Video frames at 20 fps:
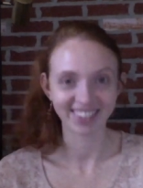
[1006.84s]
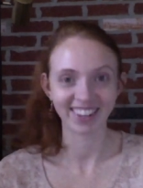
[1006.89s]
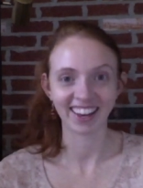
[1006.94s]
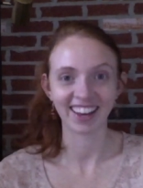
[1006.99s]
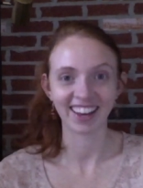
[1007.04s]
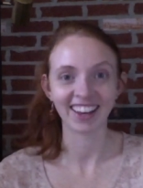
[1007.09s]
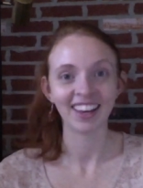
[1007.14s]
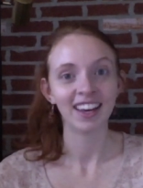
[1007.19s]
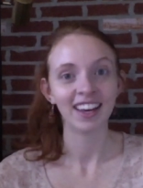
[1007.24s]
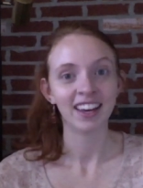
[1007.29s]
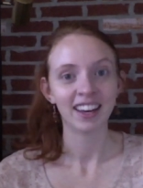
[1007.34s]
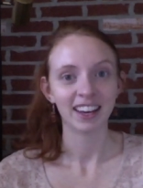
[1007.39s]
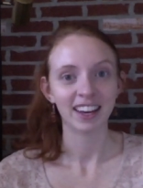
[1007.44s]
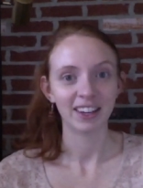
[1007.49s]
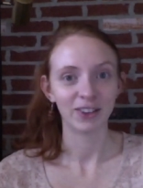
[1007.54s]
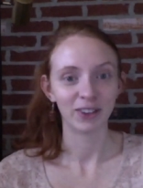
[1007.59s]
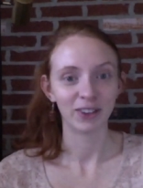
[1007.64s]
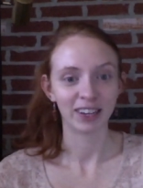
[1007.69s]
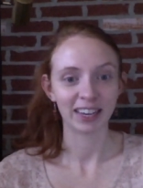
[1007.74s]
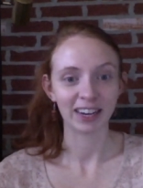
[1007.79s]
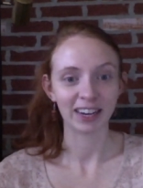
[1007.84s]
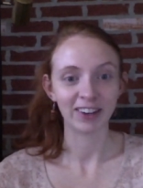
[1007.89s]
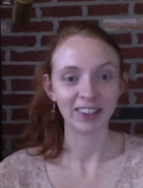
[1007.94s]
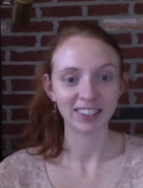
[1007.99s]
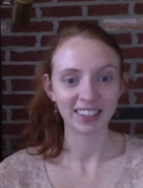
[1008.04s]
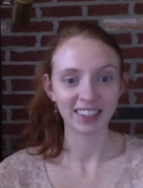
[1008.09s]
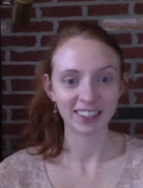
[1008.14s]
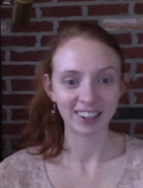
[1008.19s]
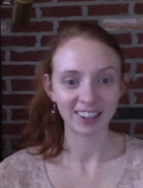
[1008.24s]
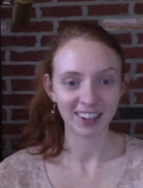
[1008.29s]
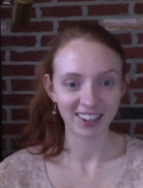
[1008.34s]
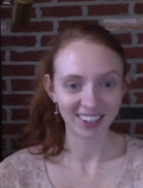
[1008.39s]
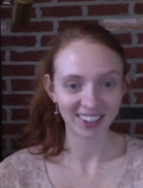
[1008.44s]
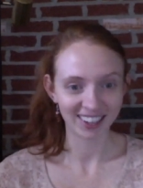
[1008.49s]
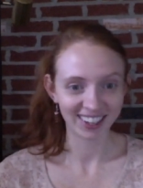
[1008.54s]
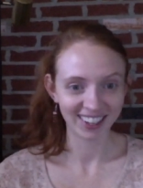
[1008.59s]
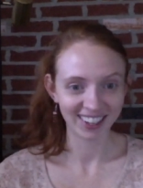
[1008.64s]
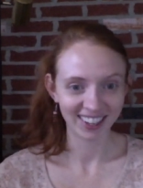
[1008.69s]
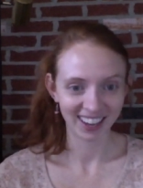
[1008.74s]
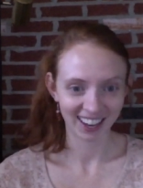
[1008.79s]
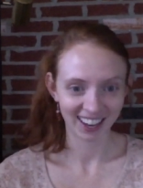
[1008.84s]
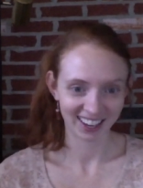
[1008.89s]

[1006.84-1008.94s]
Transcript: it's like I drink it all day long,